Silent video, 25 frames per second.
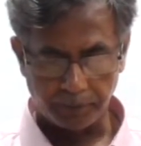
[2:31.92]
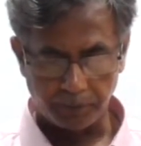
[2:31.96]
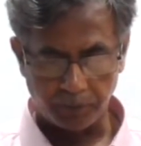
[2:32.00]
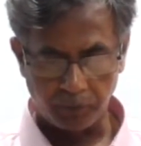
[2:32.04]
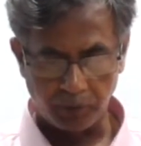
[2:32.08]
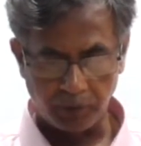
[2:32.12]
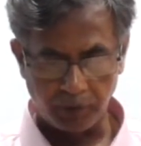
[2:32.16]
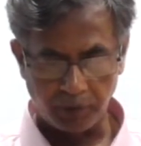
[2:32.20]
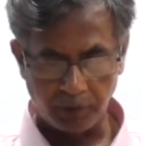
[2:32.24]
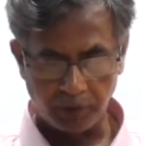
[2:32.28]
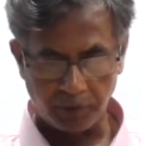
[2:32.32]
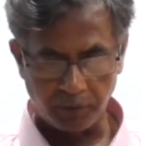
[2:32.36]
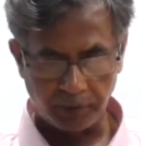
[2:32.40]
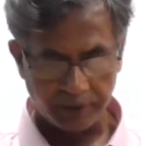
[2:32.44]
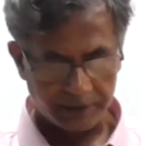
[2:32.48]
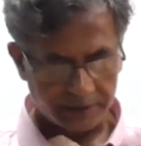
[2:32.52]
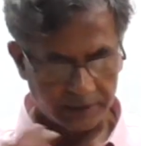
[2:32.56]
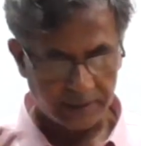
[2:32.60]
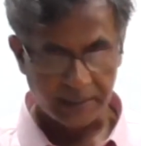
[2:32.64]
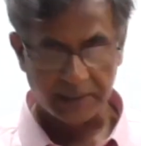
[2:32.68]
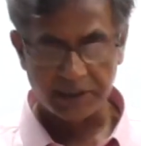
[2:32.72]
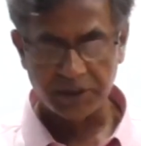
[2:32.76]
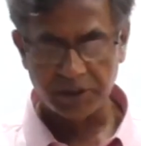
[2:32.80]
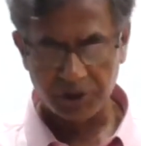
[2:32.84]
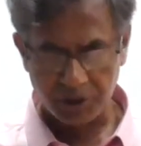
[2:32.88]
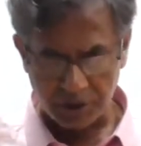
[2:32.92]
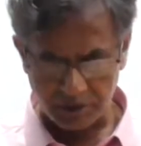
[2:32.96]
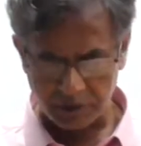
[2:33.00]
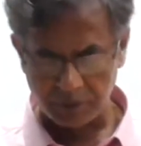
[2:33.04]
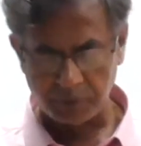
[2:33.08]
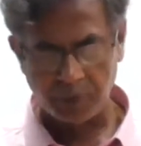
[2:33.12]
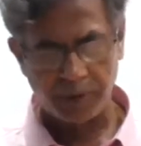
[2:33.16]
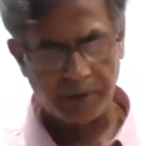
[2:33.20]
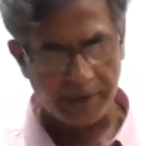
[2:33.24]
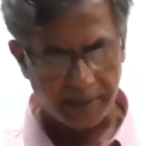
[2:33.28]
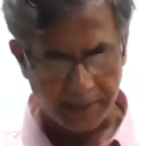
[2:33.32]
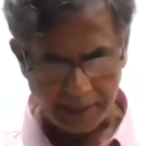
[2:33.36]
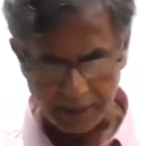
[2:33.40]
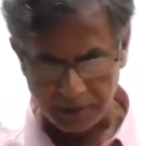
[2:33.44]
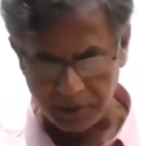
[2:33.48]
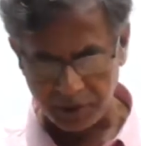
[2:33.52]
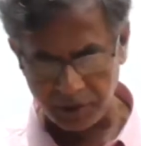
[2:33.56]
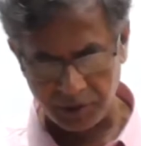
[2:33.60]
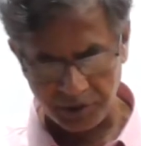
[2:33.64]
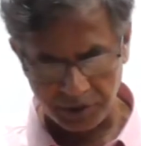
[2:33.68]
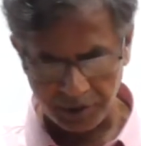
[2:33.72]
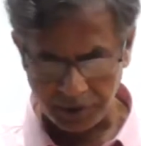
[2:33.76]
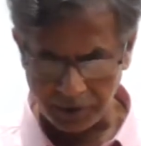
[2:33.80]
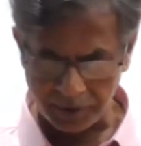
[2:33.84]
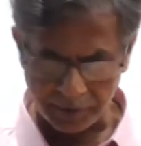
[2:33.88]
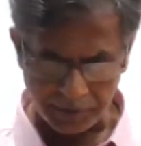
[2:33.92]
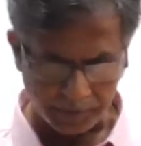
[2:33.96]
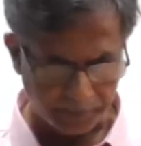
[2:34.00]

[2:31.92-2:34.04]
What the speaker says: the phase transitions, free energy,